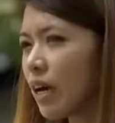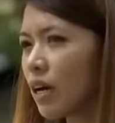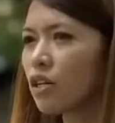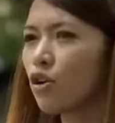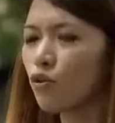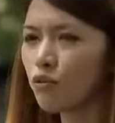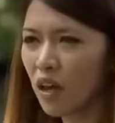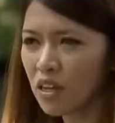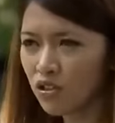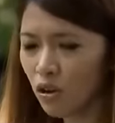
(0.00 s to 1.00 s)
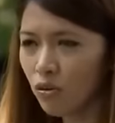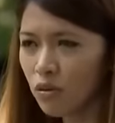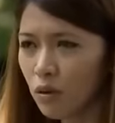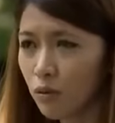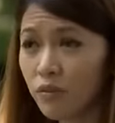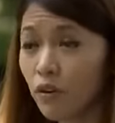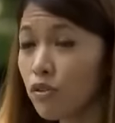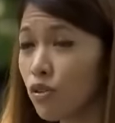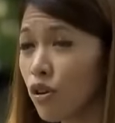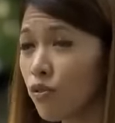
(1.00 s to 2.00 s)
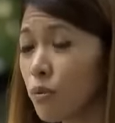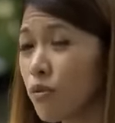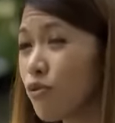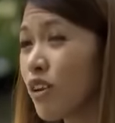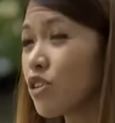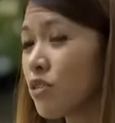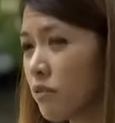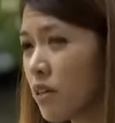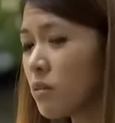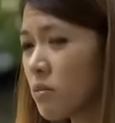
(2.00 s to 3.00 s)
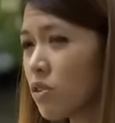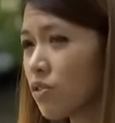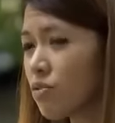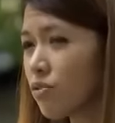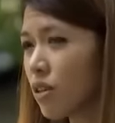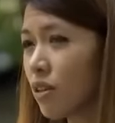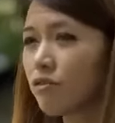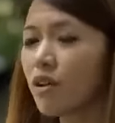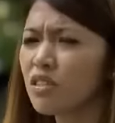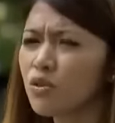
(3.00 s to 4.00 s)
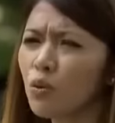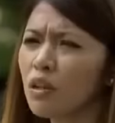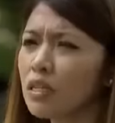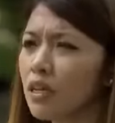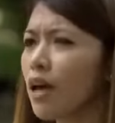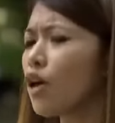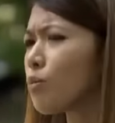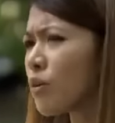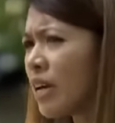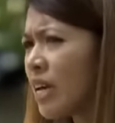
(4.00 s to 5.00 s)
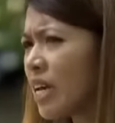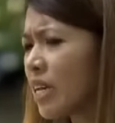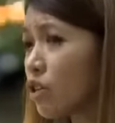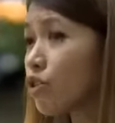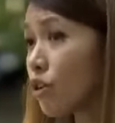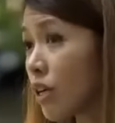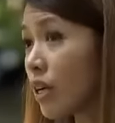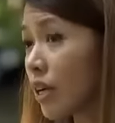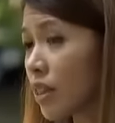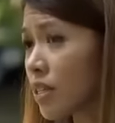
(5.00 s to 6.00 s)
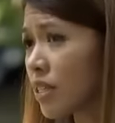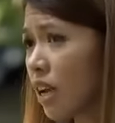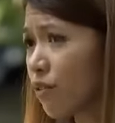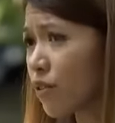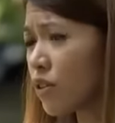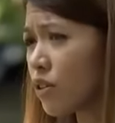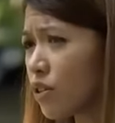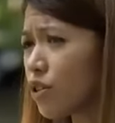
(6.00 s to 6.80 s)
a no-fly zone, and we've also heard from the French defense minister who said that France is willing to help in looking at this effort.